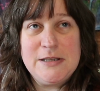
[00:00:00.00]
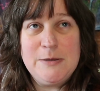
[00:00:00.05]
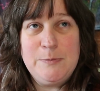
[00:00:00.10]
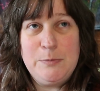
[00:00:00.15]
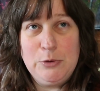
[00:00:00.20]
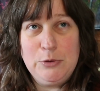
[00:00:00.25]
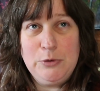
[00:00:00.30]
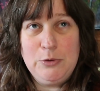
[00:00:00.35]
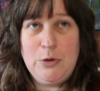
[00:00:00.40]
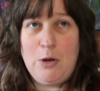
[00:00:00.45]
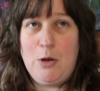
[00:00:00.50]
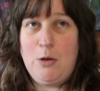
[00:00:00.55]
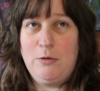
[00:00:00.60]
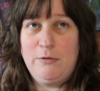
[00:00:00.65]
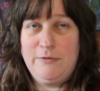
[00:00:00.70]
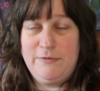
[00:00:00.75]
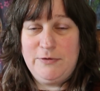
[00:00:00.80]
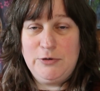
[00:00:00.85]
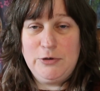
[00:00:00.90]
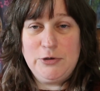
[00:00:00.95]
the
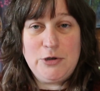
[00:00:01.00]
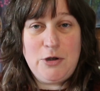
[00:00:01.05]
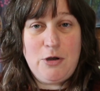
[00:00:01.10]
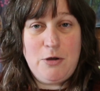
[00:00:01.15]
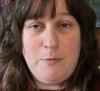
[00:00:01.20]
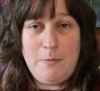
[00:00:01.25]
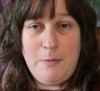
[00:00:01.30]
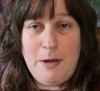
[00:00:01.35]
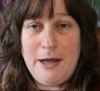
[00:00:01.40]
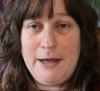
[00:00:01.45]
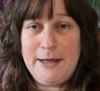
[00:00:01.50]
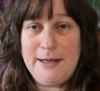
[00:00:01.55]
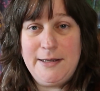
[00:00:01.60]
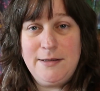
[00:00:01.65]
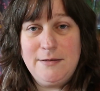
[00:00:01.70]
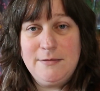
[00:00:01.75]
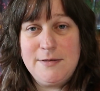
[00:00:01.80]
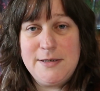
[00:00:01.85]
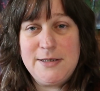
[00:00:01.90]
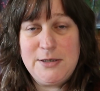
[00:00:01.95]
buttonhole foot on
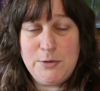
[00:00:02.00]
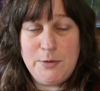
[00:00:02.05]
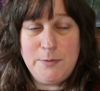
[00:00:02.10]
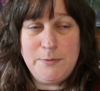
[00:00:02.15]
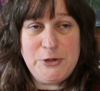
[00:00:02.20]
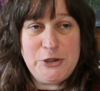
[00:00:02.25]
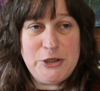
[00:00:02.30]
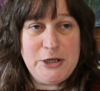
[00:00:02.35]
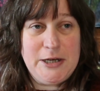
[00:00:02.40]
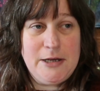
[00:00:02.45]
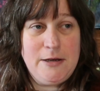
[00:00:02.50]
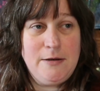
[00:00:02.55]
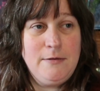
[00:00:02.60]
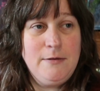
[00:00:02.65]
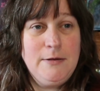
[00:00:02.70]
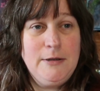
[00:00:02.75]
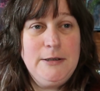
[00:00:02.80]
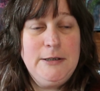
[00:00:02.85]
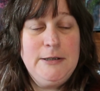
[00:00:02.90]
my sewing machine,